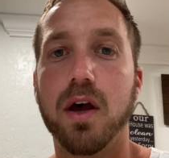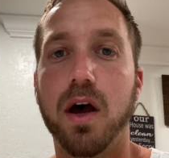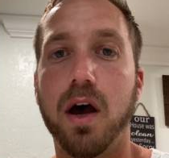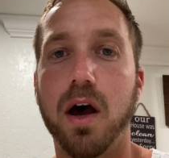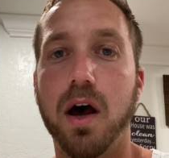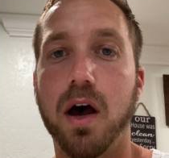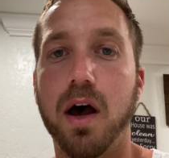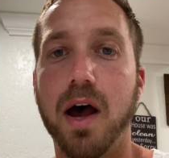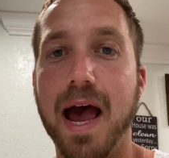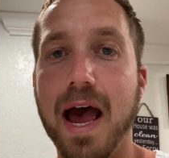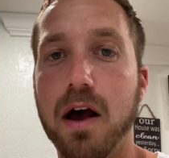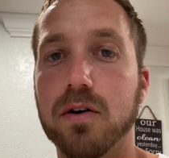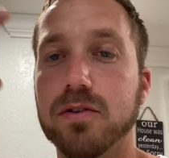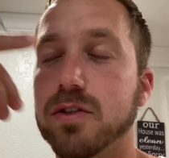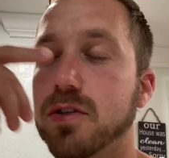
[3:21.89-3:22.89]

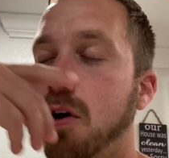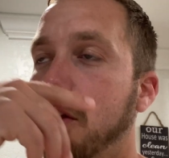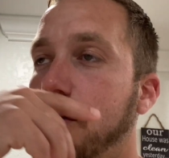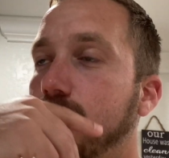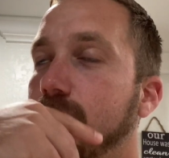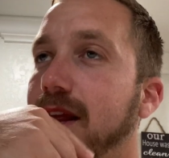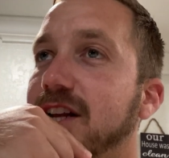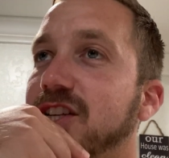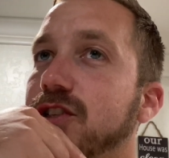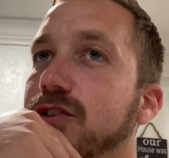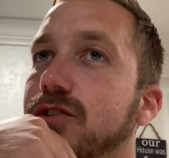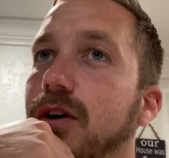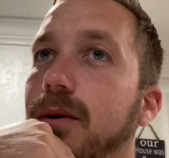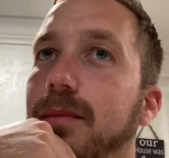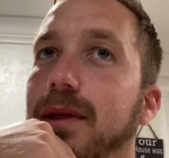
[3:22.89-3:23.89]
house on the ranch, and
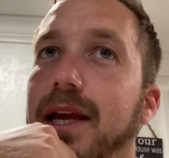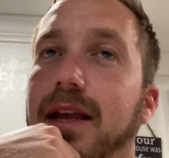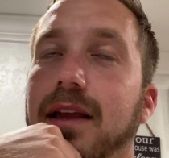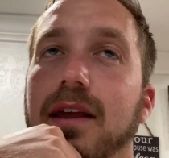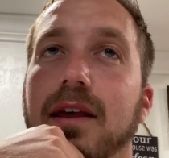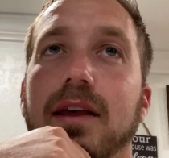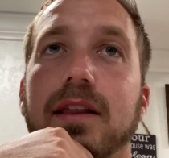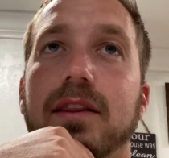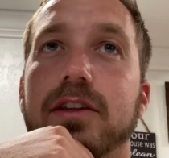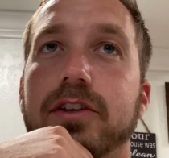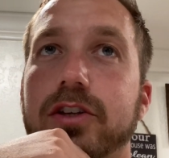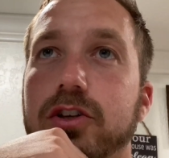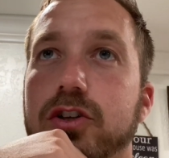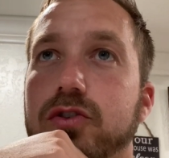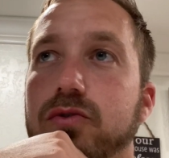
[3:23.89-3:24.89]
so I'm like, this
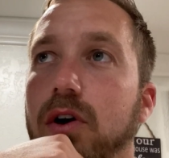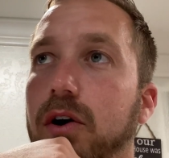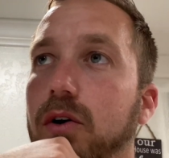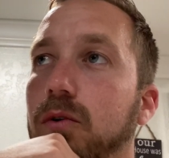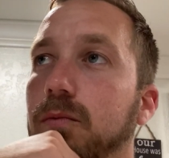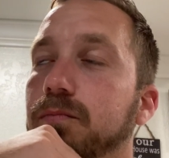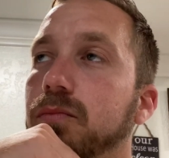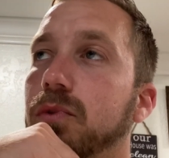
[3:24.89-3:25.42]
is a struggle.